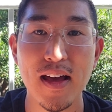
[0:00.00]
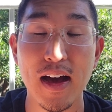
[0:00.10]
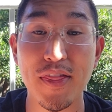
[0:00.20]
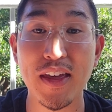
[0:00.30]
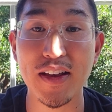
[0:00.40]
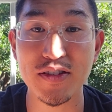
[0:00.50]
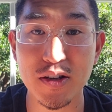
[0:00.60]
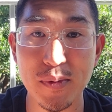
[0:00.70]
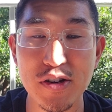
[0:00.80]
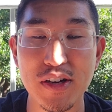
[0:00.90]
Uh, thank you
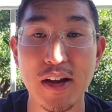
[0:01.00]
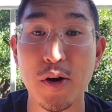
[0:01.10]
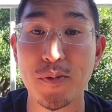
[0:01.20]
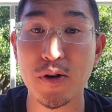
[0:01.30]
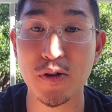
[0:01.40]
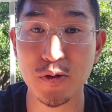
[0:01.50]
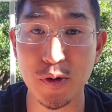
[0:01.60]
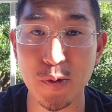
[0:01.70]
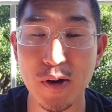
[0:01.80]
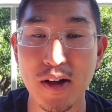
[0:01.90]
so much, and I hope you're all
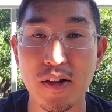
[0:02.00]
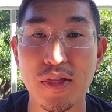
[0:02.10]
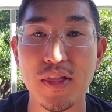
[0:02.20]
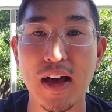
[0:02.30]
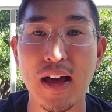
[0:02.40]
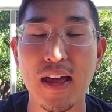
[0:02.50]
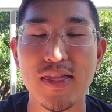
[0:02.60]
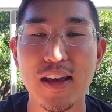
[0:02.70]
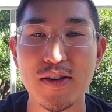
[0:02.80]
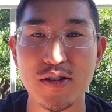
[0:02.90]
doing well. Uh, and
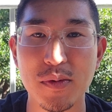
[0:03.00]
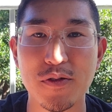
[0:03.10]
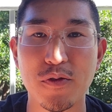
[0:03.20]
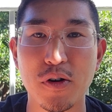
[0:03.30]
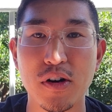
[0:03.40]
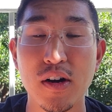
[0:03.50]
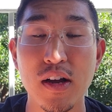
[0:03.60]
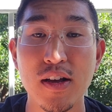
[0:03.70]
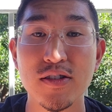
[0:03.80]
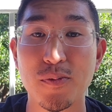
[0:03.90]
thank you so much for
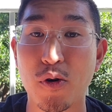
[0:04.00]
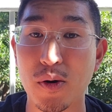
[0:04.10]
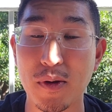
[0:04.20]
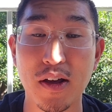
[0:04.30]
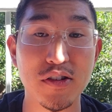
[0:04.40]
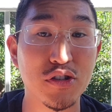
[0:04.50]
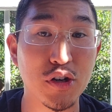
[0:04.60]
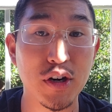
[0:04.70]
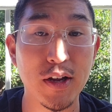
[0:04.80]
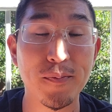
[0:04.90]
supporting me on this
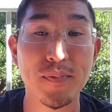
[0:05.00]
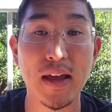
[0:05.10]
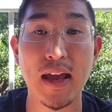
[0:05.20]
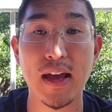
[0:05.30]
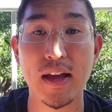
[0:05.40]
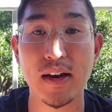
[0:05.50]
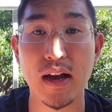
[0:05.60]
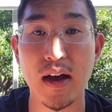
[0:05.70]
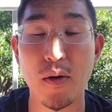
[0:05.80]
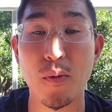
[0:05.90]
journey. And
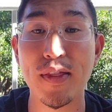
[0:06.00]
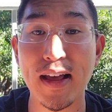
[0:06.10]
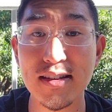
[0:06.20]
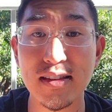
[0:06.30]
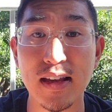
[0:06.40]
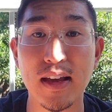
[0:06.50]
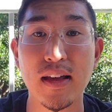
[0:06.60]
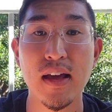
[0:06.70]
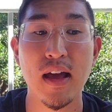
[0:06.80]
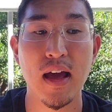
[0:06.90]
uh, one last thing,
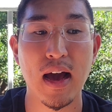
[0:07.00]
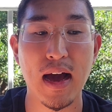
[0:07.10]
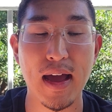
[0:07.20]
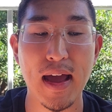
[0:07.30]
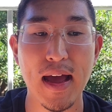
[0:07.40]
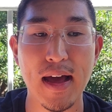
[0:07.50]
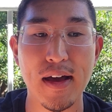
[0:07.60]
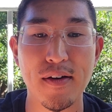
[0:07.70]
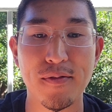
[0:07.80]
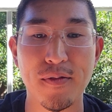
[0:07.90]
I
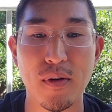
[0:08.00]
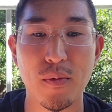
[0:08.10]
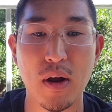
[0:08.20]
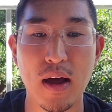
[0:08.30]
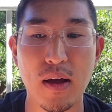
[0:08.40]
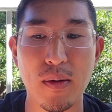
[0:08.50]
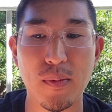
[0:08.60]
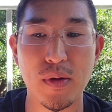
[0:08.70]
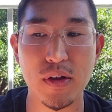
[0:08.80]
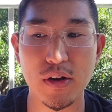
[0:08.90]
have, uh,
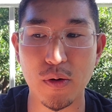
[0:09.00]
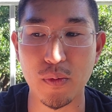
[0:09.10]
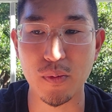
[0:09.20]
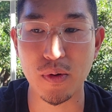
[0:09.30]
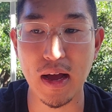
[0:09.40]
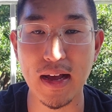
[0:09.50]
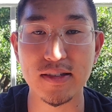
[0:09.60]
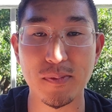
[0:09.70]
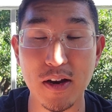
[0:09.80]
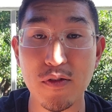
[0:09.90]
you know,
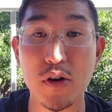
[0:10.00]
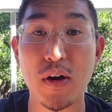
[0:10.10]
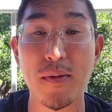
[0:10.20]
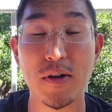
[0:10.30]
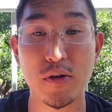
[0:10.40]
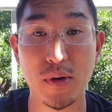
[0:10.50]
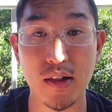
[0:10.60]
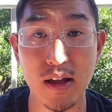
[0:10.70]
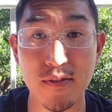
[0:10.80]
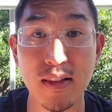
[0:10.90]
as many of you know, I've been doing a
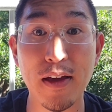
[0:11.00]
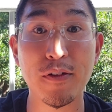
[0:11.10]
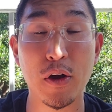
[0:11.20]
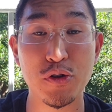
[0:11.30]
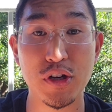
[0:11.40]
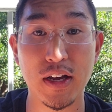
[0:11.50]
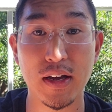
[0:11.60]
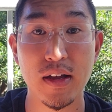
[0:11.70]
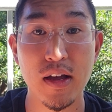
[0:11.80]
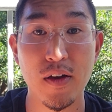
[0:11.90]
lot of life coaching
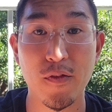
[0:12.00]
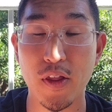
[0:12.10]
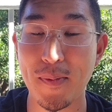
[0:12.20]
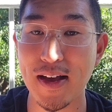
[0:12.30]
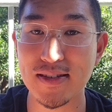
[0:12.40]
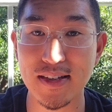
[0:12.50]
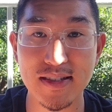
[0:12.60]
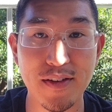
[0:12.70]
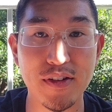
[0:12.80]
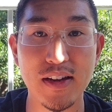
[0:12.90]
for the past six,
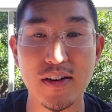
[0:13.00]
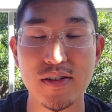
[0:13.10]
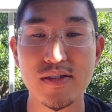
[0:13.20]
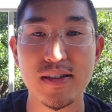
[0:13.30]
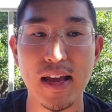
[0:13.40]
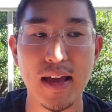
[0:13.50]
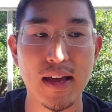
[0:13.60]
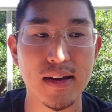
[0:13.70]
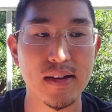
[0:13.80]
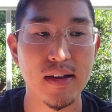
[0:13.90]
seven years,
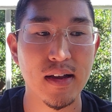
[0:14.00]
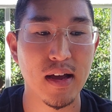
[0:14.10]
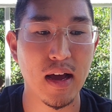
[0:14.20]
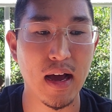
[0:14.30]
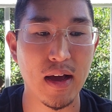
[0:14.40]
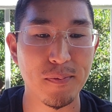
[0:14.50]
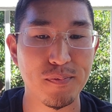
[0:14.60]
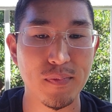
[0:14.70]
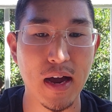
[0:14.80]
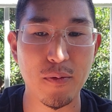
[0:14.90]
and uh,
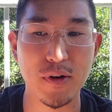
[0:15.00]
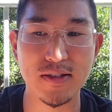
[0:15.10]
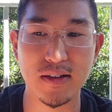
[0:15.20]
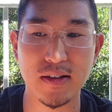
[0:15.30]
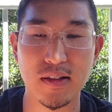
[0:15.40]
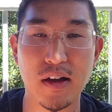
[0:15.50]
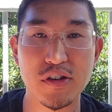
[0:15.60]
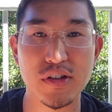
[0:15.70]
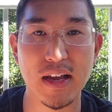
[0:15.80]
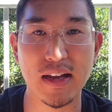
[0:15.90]
I recently
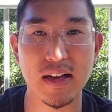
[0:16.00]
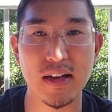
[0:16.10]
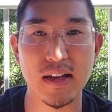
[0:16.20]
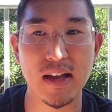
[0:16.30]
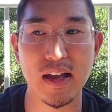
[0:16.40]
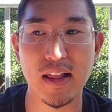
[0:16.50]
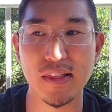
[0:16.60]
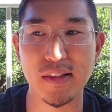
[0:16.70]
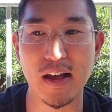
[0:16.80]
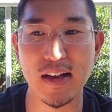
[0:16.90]
launched like a, a,
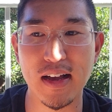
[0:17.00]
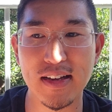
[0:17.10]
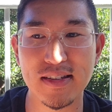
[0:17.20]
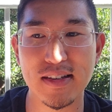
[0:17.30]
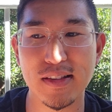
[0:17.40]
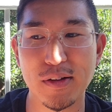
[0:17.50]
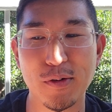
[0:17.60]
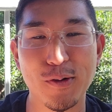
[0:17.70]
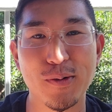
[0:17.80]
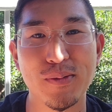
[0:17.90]
a
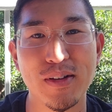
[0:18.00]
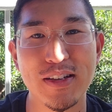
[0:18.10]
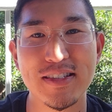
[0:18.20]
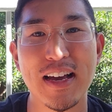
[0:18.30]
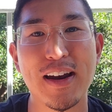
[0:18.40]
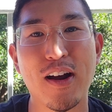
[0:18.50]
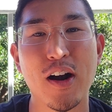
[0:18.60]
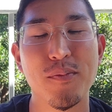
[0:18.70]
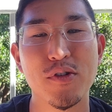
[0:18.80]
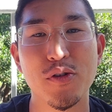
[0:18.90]
little
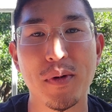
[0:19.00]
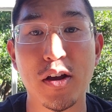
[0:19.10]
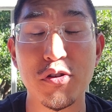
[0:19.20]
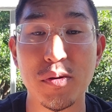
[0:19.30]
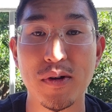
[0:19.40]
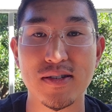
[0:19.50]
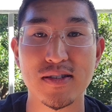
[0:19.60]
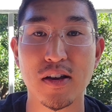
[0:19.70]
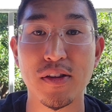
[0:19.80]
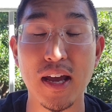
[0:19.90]
sidearm to my coaching
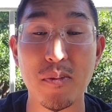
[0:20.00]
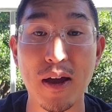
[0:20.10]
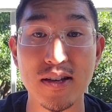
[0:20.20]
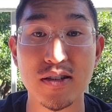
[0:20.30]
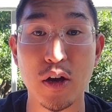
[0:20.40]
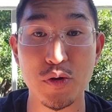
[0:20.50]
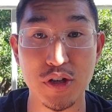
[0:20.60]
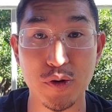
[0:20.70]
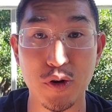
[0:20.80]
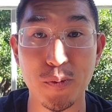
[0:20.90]
business called Apex
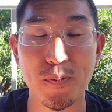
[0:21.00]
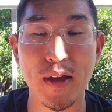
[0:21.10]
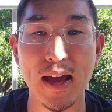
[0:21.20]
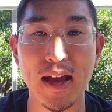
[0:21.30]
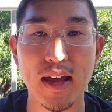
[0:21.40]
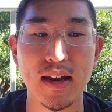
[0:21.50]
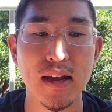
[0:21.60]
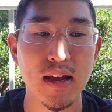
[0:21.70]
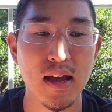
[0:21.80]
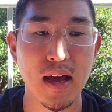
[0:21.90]
Coaching Group, and
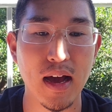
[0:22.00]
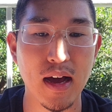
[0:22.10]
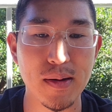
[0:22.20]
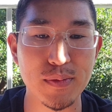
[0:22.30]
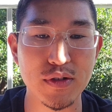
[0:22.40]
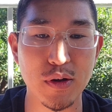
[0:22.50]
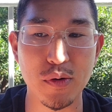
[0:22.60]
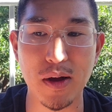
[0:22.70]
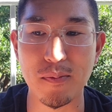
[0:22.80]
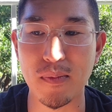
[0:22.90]
um,
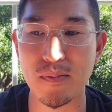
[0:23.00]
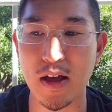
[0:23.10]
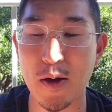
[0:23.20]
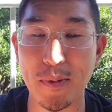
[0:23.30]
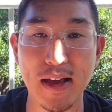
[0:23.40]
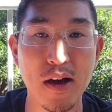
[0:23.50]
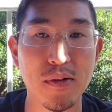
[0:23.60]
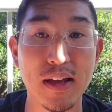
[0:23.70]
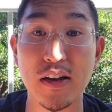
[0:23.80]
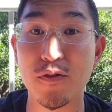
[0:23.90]
so I'm helping
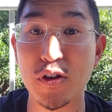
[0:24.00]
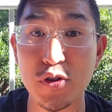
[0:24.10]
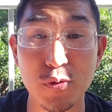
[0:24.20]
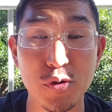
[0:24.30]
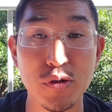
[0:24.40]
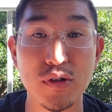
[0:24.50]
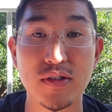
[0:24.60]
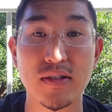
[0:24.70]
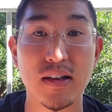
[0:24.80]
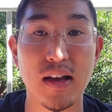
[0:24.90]
out
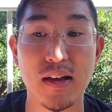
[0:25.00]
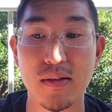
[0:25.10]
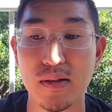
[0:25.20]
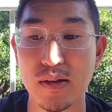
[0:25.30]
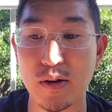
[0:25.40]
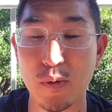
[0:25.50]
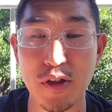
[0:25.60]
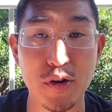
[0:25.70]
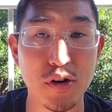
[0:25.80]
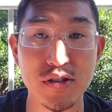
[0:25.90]
individuals, uh, you know,
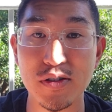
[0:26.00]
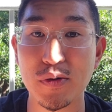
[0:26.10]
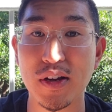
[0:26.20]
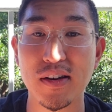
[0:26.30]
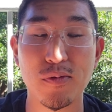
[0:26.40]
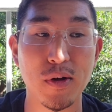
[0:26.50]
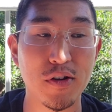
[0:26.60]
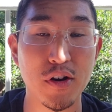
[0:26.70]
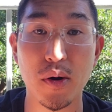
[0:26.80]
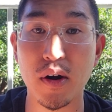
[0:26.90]
whether you're a student,
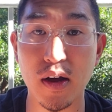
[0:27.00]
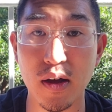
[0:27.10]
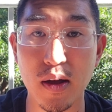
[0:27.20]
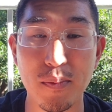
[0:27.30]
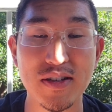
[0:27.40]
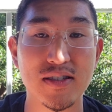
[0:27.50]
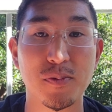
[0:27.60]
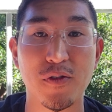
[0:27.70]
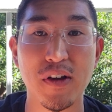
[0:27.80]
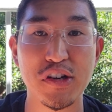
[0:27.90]
whether you're a business
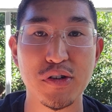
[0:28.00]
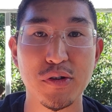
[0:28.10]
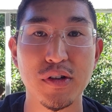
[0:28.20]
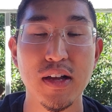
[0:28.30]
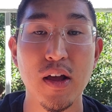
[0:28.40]
professional,